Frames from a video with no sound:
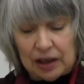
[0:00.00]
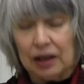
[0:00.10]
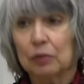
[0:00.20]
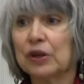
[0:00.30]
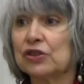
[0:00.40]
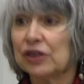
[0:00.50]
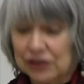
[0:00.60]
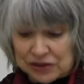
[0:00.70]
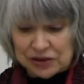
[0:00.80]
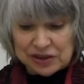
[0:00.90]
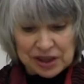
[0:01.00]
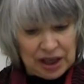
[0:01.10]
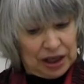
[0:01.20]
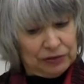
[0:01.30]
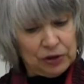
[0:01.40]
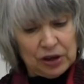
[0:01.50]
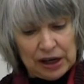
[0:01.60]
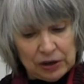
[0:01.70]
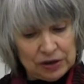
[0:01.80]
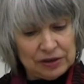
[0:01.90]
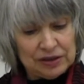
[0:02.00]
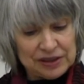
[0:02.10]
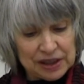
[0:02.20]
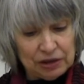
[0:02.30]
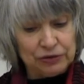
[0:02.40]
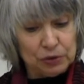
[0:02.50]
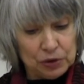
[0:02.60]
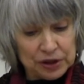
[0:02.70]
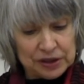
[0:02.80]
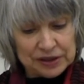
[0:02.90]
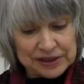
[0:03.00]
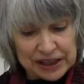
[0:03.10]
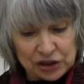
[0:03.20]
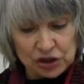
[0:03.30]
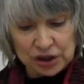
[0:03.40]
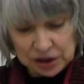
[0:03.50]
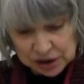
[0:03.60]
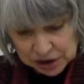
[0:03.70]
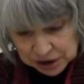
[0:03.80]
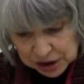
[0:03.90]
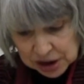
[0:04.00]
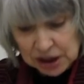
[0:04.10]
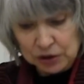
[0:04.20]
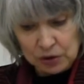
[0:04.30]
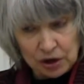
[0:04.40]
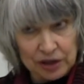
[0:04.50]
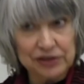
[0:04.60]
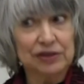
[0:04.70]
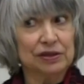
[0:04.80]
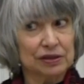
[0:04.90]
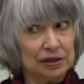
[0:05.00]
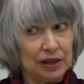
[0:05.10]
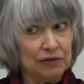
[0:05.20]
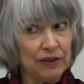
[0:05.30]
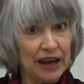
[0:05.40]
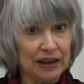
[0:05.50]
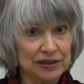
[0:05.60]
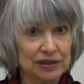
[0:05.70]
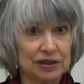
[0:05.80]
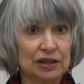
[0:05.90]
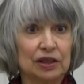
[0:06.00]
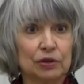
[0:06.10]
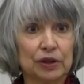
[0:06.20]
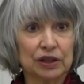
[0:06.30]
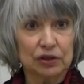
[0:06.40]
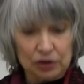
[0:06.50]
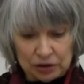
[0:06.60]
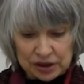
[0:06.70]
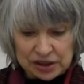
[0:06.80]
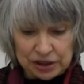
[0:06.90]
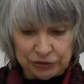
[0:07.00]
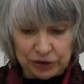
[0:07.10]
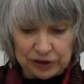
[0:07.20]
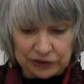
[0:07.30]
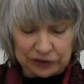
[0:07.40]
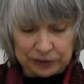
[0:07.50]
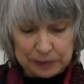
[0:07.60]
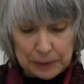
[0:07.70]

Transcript: which is to say, for our self organization across vast critical difference.